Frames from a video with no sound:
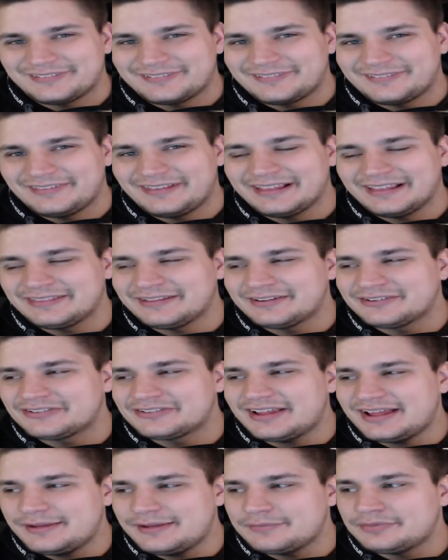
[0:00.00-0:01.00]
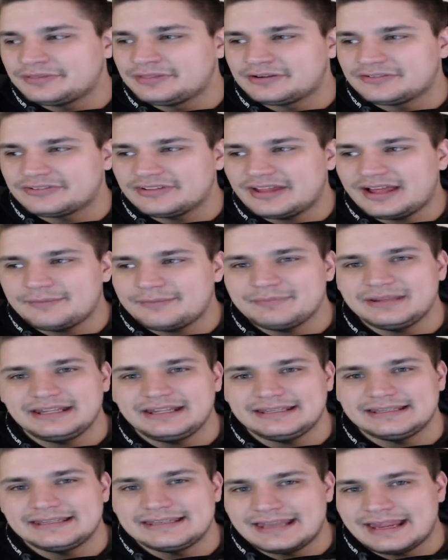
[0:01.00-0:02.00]
Like there's not many
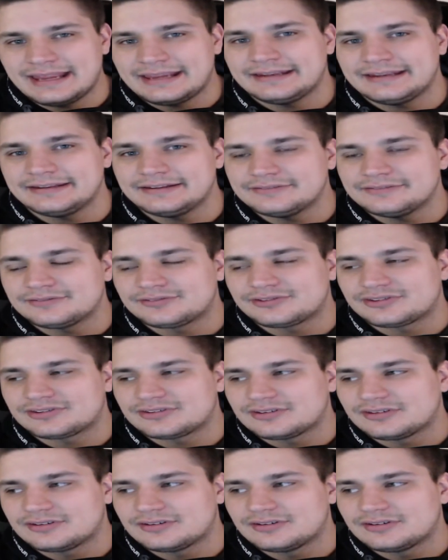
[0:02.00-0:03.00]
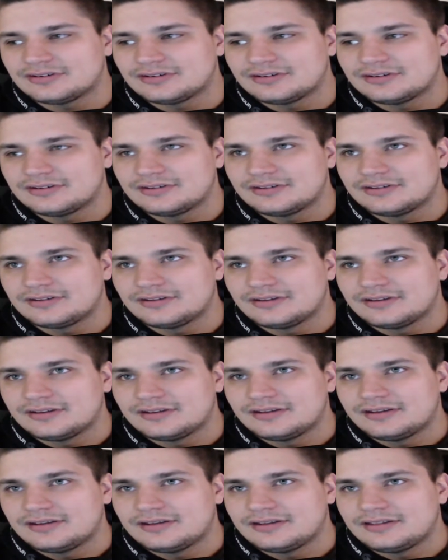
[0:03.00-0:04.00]
negatives
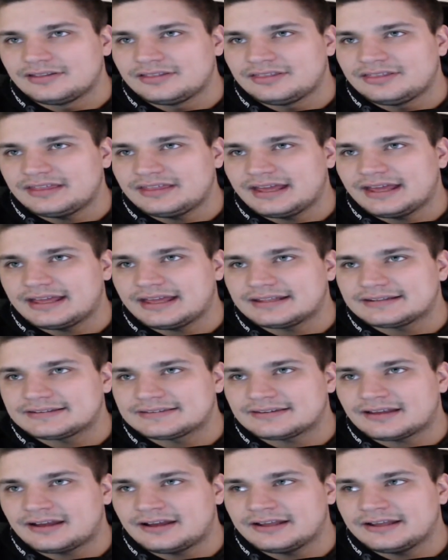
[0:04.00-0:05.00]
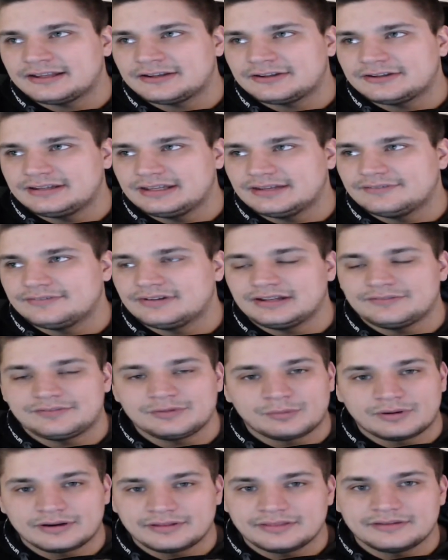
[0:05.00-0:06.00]
that I could give it. And if you
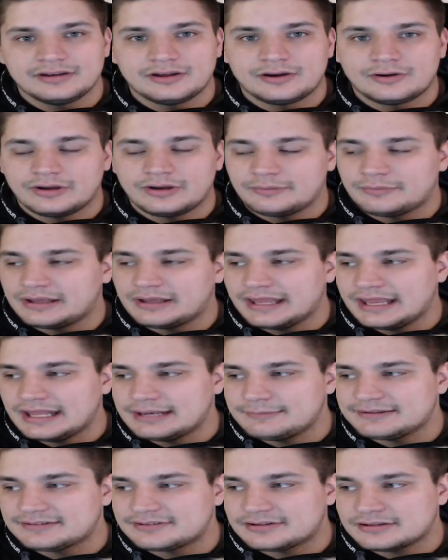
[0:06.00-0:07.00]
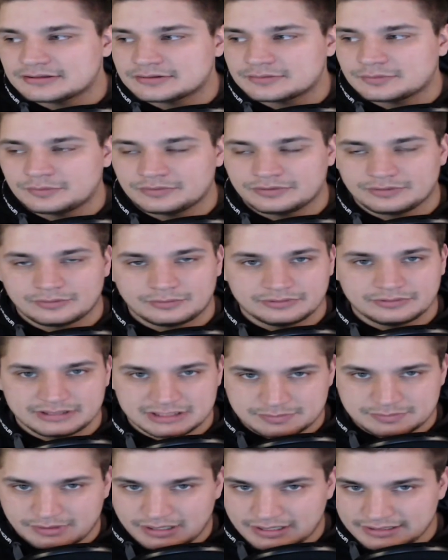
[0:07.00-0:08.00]
wanted to know, on my Anime Talk with Old Dish
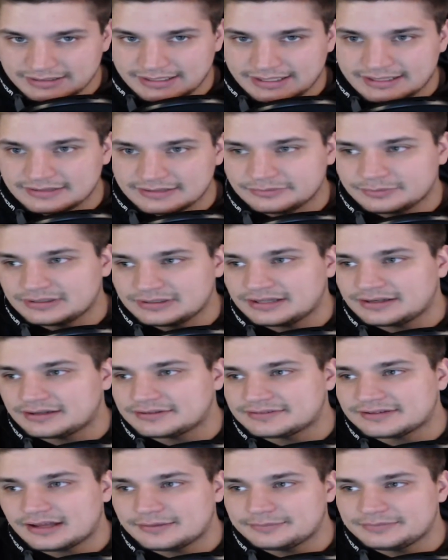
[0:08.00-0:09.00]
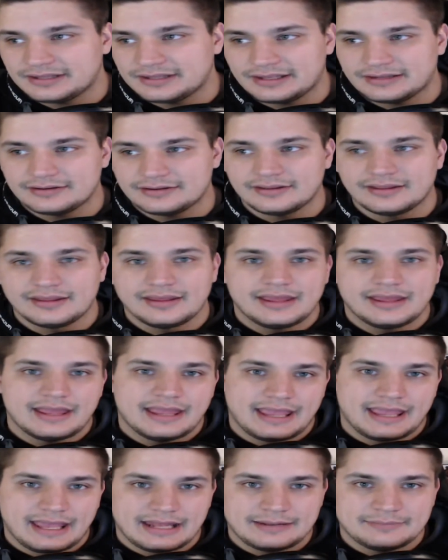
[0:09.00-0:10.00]
podcast, we did a top 10
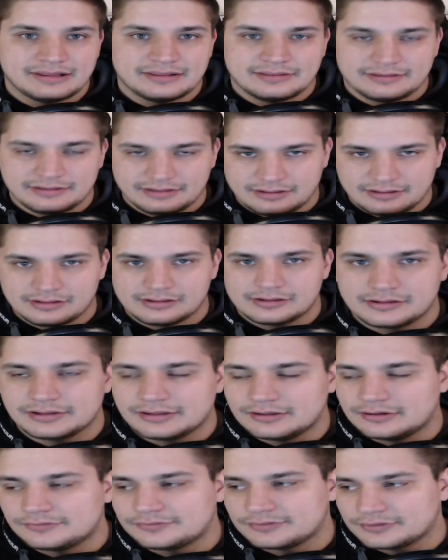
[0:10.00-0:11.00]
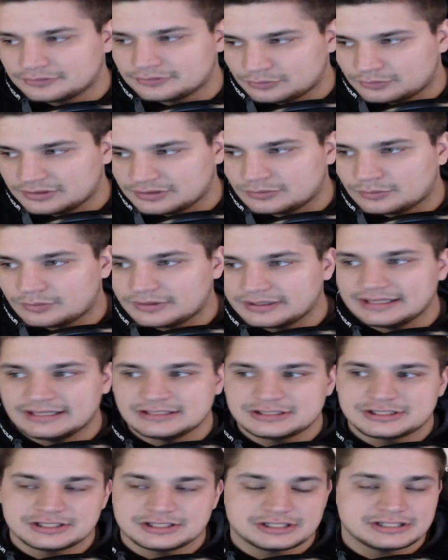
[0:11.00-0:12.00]
anime of the year, for 2020, and
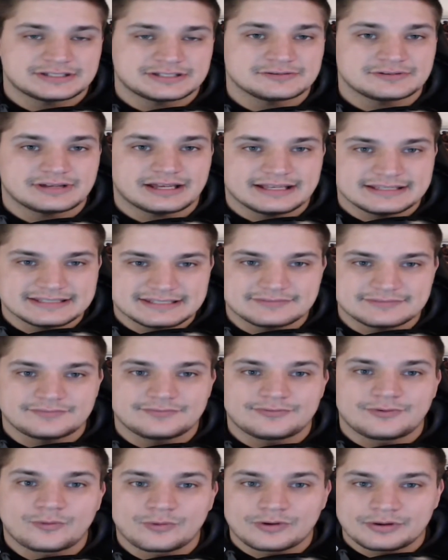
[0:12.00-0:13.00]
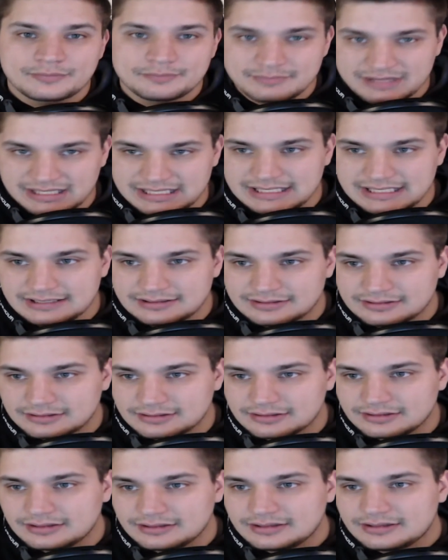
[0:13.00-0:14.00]
Jujutsu Kaisen, for me,
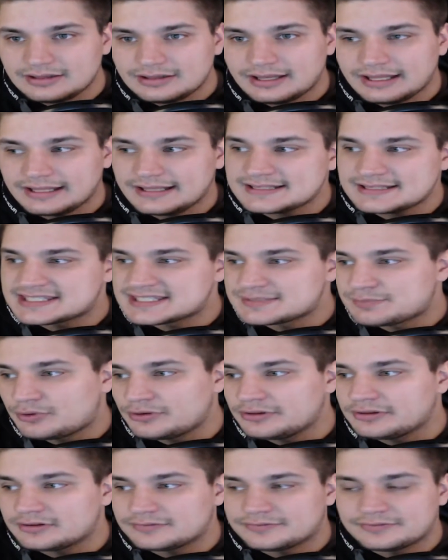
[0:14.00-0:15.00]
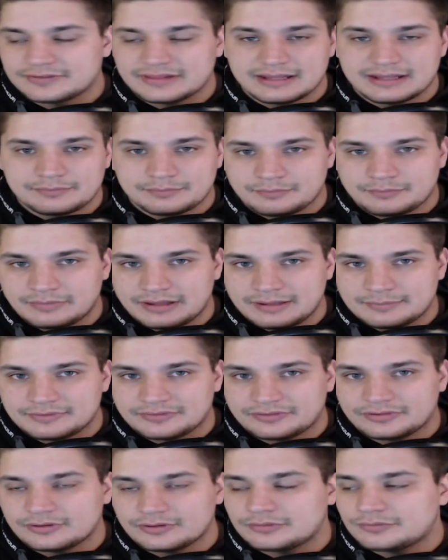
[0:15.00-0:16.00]
I guess spoiler for that
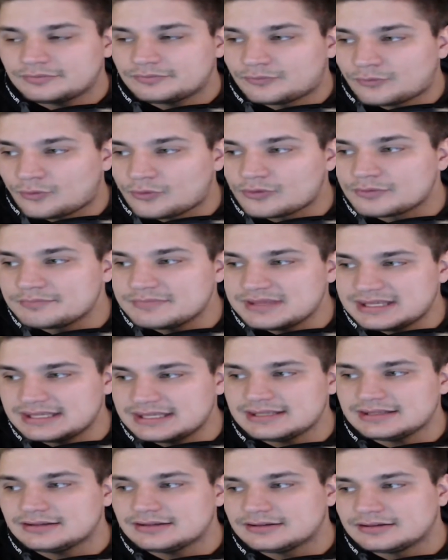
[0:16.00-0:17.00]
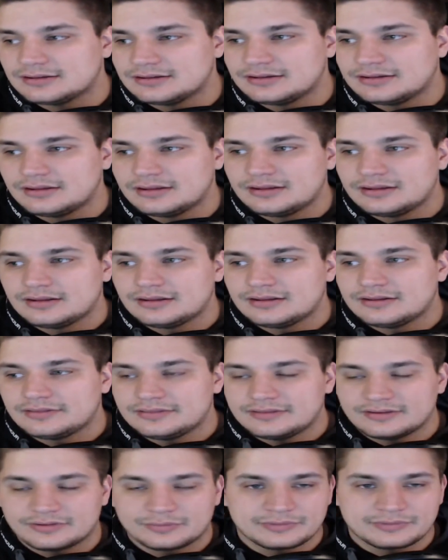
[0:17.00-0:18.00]
episode, for me,
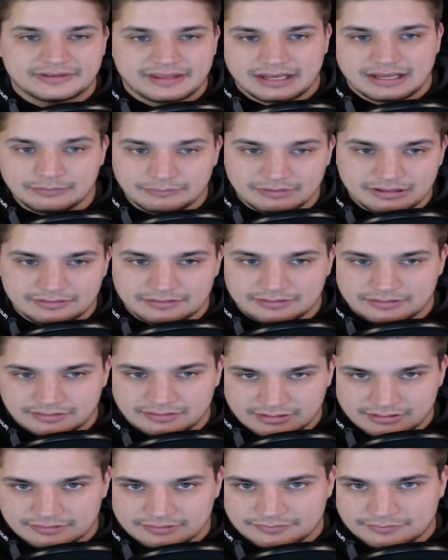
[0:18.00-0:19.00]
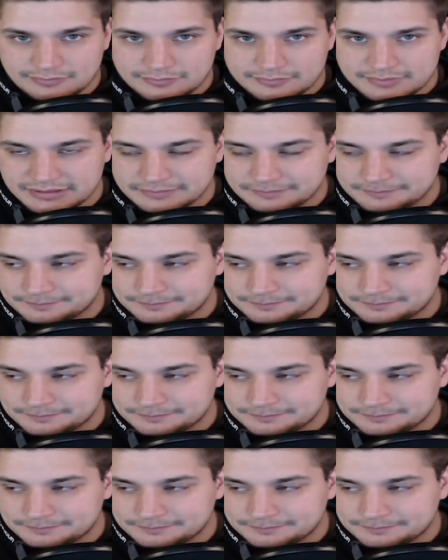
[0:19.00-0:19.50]
this was anime of the year for me.